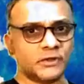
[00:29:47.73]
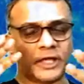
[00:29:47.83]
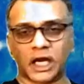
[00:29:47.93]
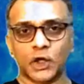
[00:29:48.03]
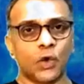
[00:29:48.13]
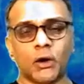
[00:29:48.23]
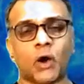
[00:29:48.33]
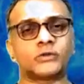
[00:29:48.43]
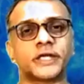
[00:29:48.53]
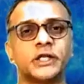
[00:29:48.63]
there are
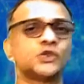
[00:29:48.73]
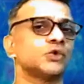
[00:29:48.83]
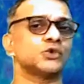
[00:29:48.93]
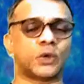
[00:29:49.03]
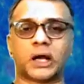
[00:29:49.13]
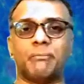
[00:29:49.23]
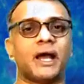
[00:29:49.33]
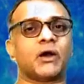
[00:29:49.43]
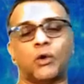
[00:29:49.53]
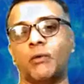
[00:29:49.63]
no outside issues, you come
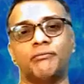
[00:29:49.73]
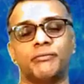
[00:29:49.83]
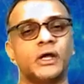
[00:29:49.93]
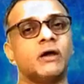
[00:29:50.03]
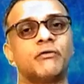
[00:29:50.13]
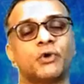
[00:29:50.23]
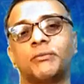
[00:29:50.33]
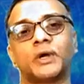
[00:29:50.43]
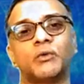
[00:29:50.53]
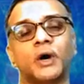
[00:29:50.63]
back home
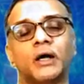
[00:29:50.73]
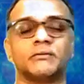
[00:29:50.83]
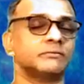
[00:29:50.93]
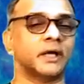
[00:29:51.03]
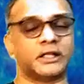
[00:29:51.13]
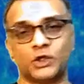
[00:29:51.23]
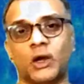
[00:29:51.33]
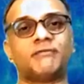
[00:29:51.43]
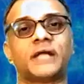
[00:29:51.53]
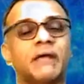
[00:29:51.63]
from your work and
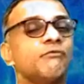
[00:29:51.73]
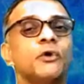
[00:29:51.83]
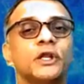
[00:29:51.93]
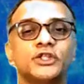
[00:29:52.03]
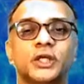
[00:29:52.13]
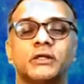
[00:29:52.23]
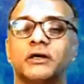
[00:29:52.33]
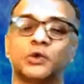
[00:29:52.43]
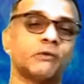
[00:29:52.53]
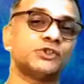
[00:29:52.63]
you have time for each
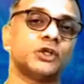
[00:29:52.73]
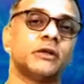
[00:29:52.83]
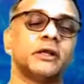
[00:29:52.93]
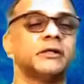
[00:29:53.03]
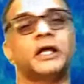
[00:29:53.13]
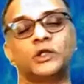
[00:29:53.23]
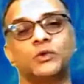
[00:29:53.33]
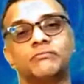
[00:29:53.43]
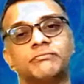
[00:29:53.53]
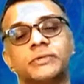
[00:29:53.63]
other, you have children, and
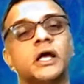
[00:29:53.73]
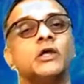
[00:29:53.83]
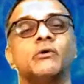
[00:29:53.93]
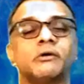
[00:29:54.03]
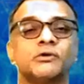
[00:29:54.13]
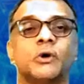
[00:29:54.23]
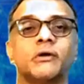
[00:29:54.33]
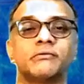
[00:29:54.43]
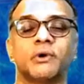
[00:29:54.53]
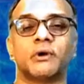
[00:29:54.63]
you
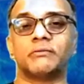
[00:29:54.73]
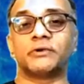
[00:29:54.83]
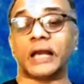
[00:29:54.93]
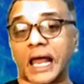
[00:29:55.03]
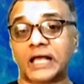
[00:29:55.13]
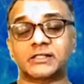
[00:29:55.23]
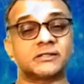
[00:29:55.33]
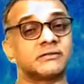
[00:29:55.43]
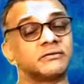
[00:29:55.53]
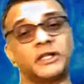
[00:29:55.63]
are
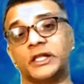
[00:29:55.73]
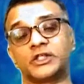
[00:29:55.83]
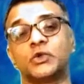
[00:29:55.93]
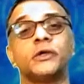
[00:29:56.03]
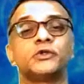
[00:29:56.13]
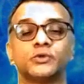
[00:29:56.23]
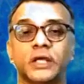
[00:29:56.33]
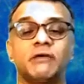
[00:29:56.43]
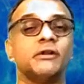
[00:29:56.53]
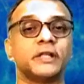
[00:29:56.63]
relaxed, there is no
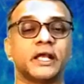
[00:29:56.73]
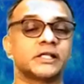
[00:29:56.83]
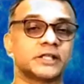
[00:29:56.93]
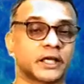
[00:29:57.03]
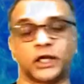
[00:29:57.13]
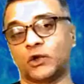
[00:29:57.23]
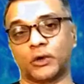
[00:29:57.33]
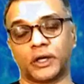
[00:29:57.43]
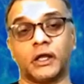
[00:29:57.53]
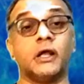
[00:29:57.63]
issues, everything is
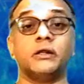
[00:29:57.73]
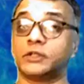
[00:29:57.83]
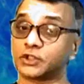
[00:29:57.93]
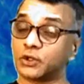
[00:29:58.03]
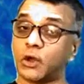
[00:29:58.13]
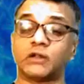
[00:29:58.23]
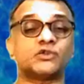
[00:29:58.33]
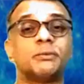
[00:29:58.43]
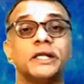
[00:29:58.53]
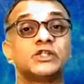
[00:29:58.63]
hunky-dory. This could
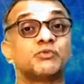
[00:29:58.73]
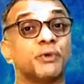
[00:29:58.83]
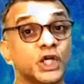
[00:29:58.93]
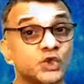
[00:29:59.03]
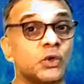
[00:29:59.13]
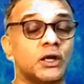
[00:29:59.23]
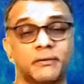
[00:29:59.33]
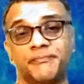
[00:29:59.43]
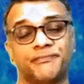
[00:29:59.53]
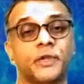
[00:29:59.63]
also mean
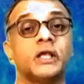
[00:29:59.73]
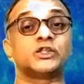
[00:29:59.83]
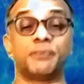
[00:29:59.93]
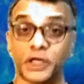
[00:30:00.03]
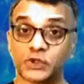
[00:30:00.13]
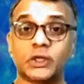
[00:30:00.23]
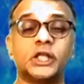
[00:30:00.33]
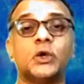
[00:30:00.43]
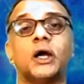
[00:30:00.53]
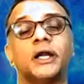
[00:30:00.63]
spiritually
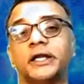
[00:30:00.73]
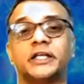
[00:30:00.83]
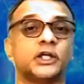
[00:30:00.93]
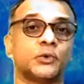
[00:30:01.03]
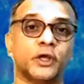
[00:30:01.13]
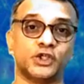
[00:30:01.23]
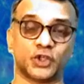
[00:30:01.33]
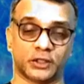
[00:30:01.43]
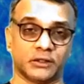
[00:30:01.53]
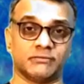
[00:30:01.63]
you are connected to
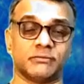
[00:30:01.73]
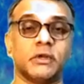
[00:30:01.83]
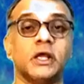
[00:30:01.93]
each other.